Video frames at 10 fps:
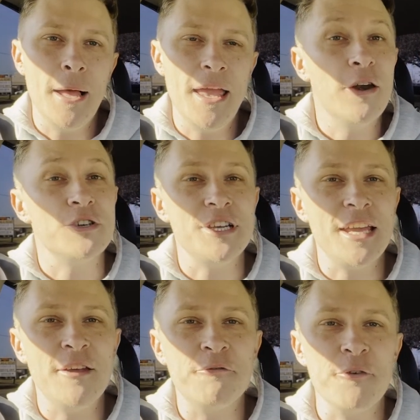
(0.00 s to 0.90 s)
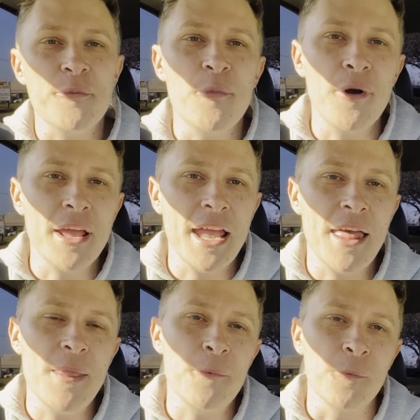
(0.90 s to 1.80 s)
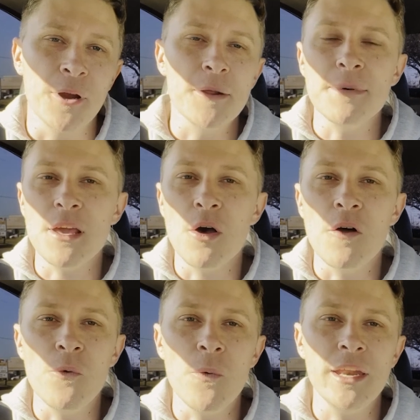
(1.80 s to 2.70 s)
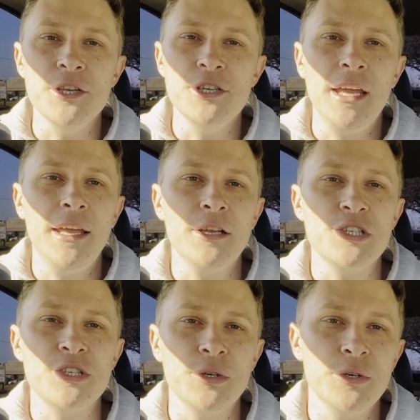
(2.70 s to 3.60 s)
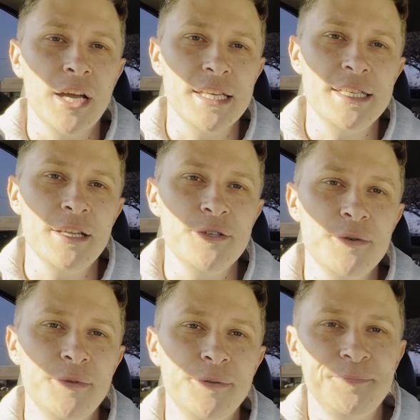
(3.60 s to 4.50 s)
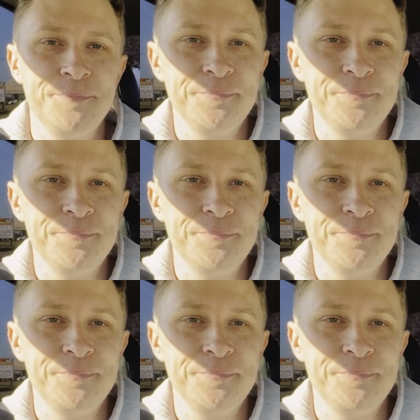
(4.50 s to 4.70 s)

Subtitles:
energy in for the morning, and then we're going to be on the way to JH. So you guys stay tuned.